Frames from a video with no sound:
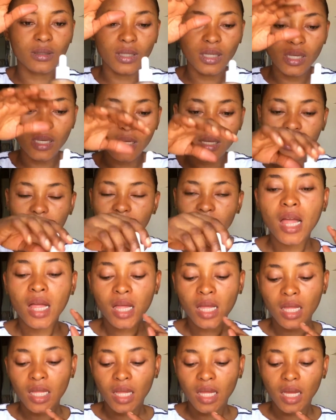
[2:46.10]
is.
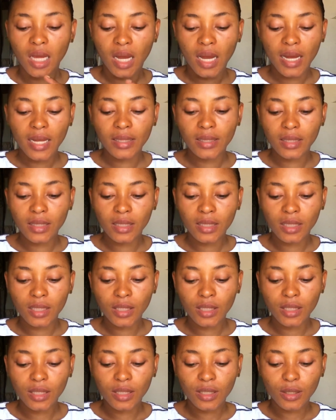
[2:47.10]
And
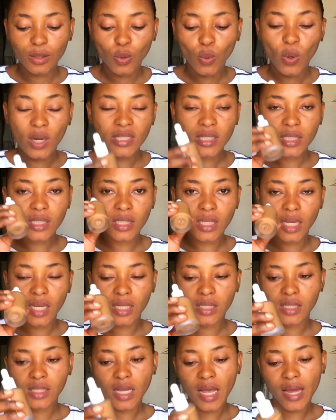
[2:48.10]
the quantity
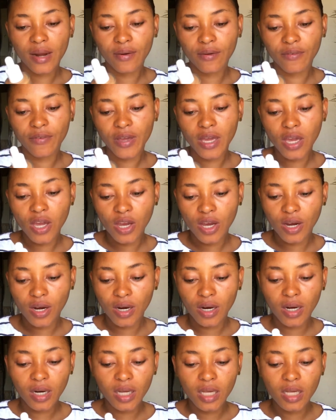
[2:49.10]
inside of
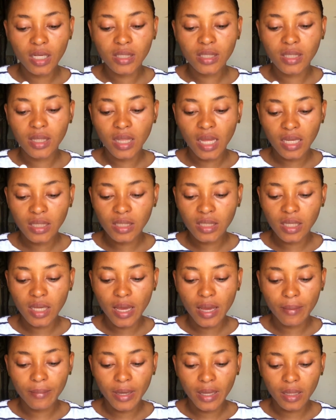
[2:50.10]
here is 30
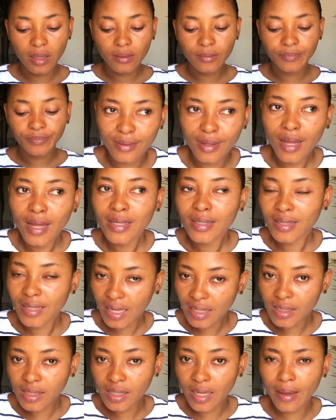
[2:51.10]
ml.
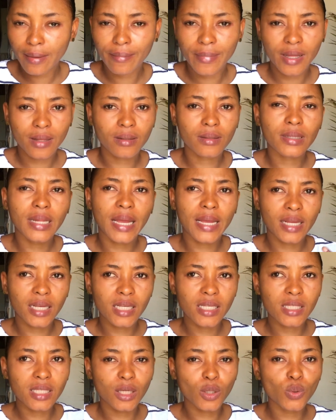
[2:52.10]
30 ml like
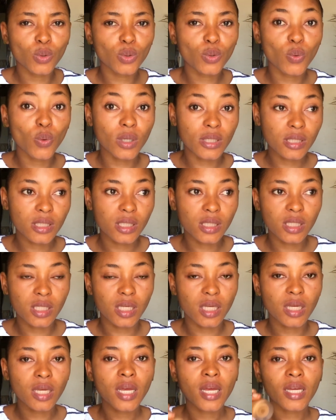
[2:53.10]
is a good
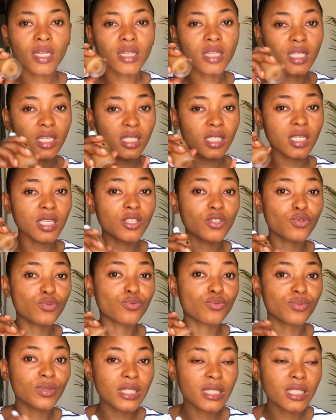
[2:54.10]
quantity. This is
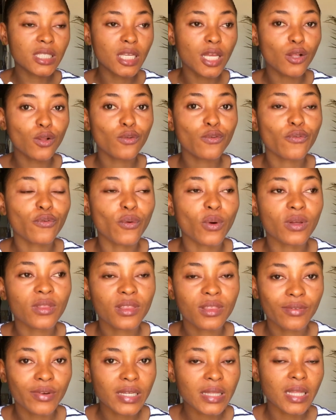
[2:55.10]
retail for
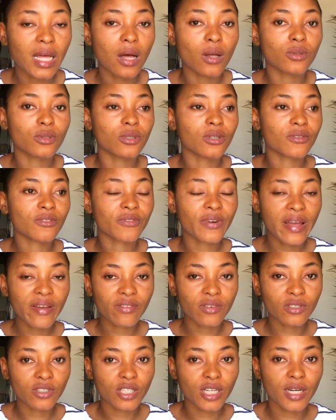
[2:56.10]

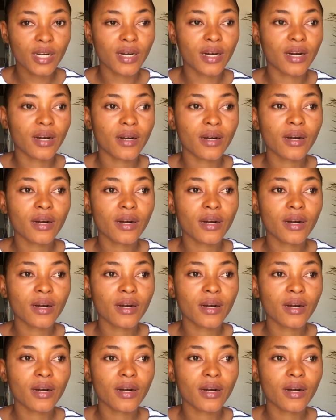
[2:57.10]
3,500 naira.